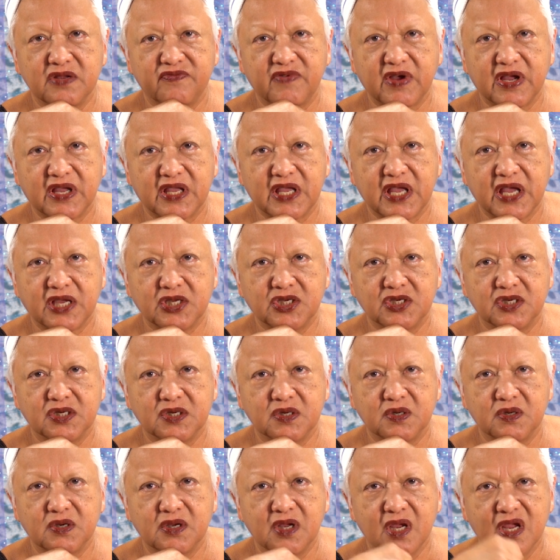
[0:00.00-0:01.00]
if I catch
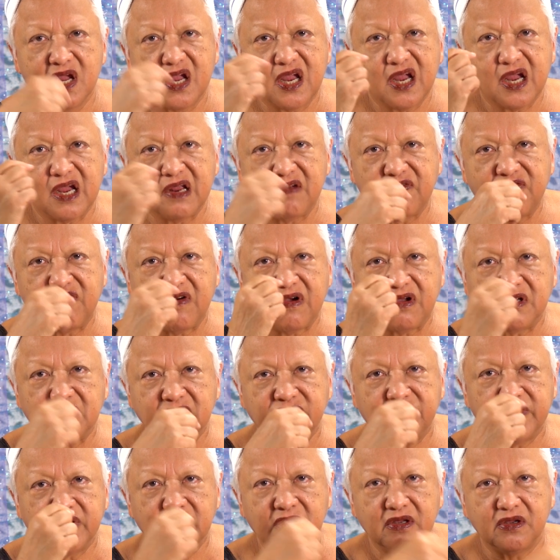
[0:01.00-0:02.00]
you and force
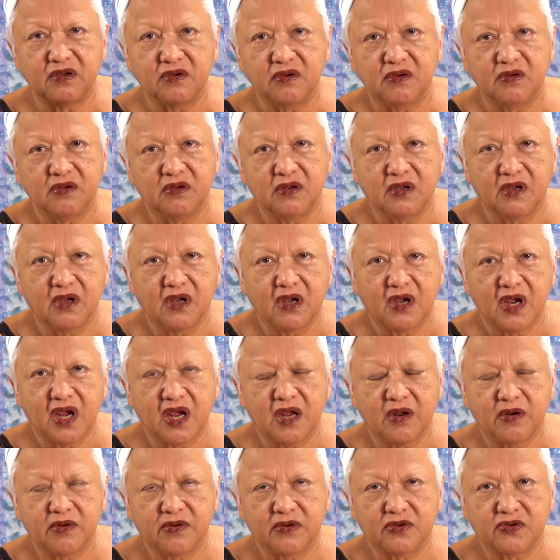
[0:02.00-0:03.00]
feed you,
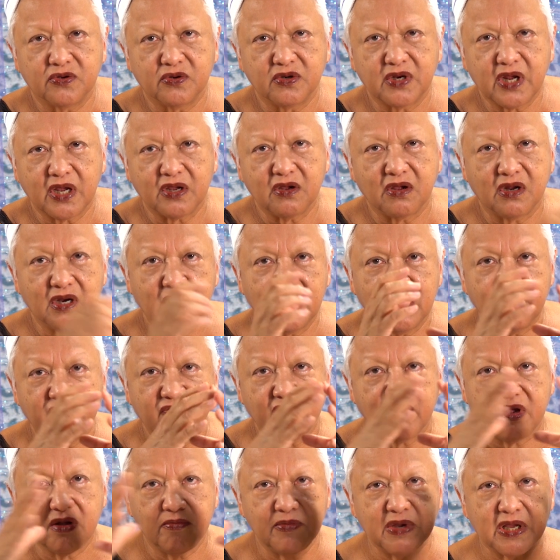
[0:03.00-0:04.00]
and so that your
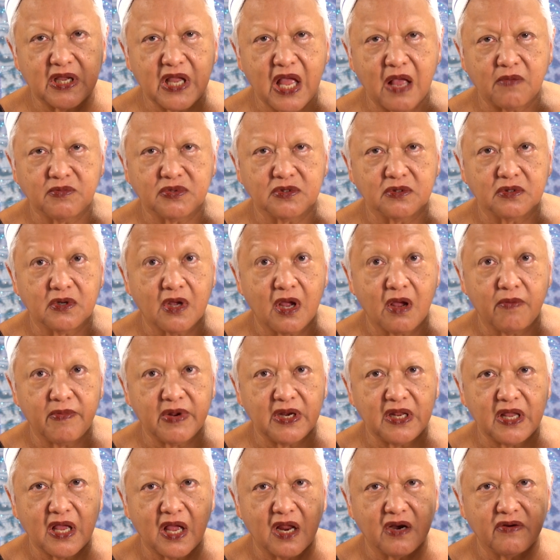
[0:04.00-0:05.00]
liver becomes how
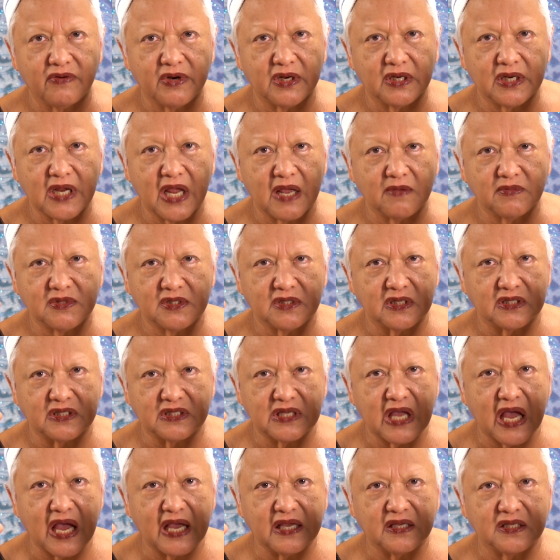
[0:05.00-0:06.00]
many 100 times the
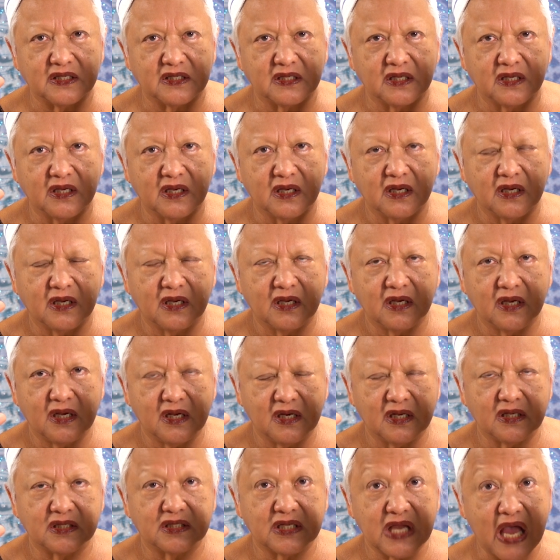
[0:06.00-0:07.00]
size.
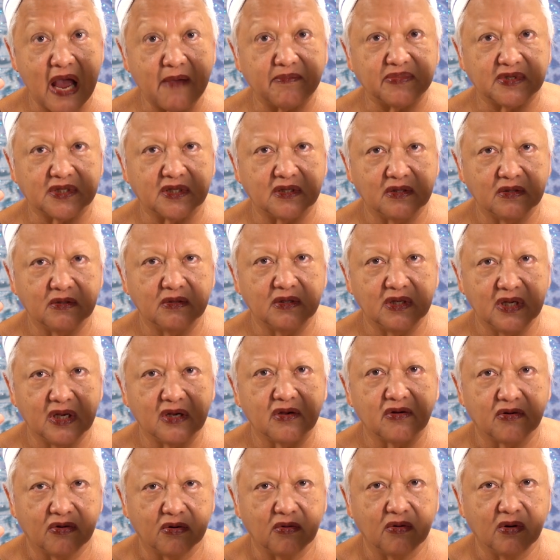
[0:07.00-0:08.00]
It is absolutely
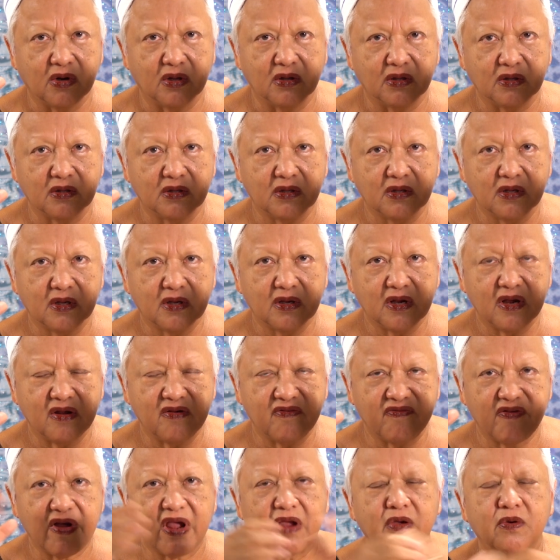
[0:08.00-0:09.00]
cruel. In
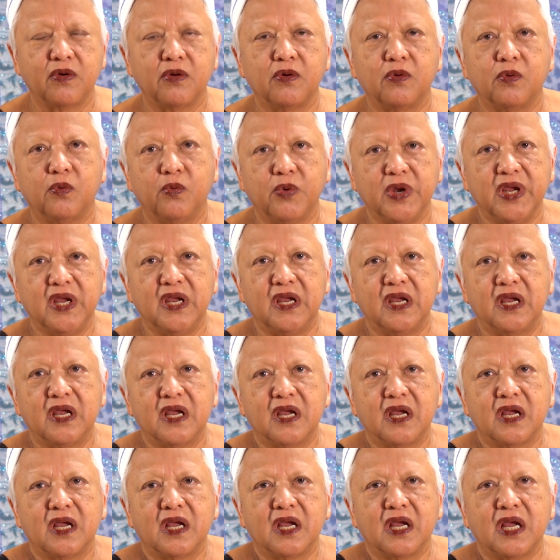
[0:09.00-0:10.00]
fact, we
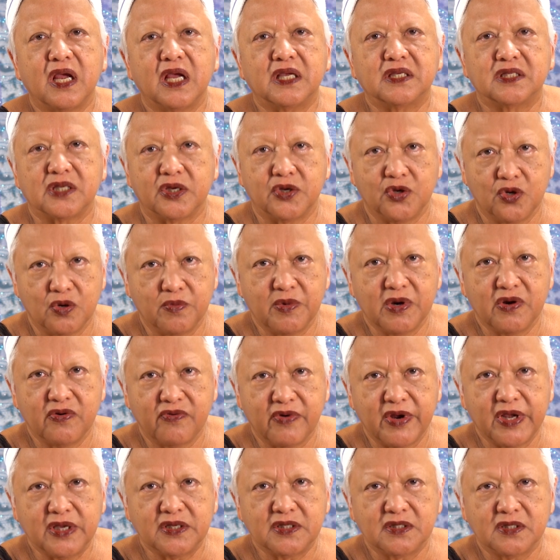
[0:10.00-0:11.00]
as the human
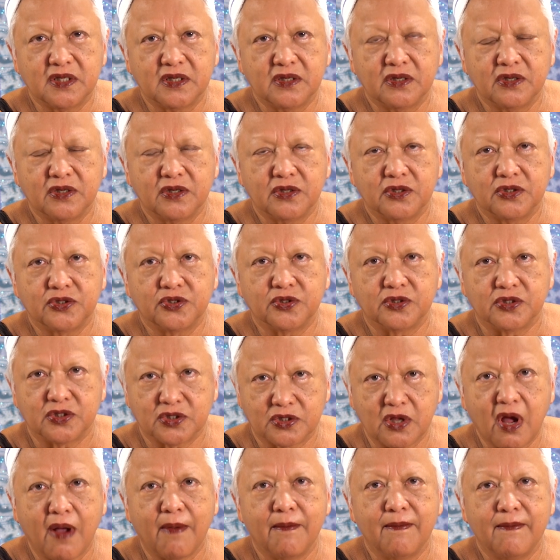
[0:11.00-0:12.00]
race should
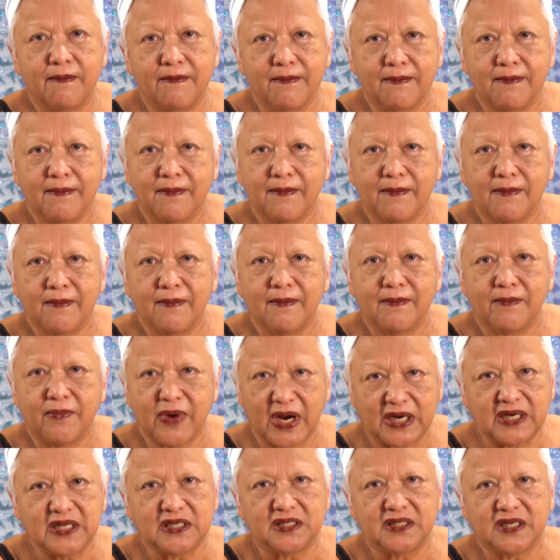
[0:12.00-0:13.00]
stop
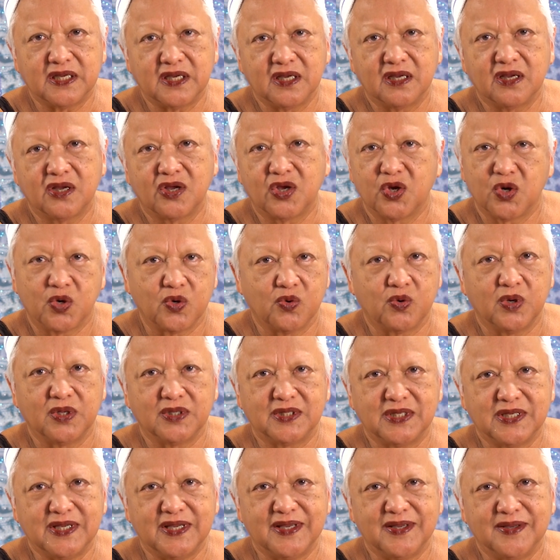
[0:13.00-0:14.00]
practicing
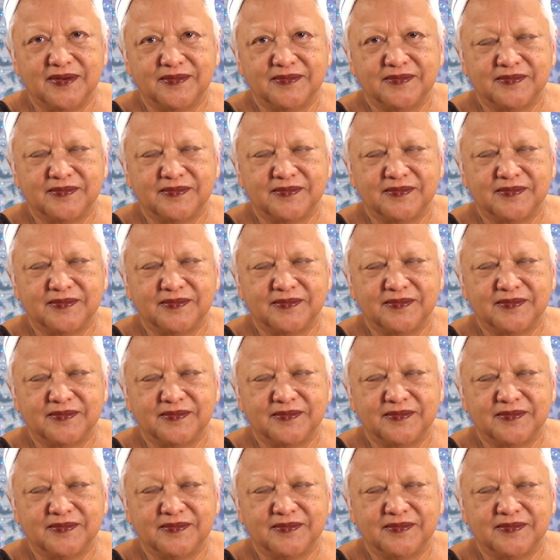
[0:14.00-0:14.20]
cruelty.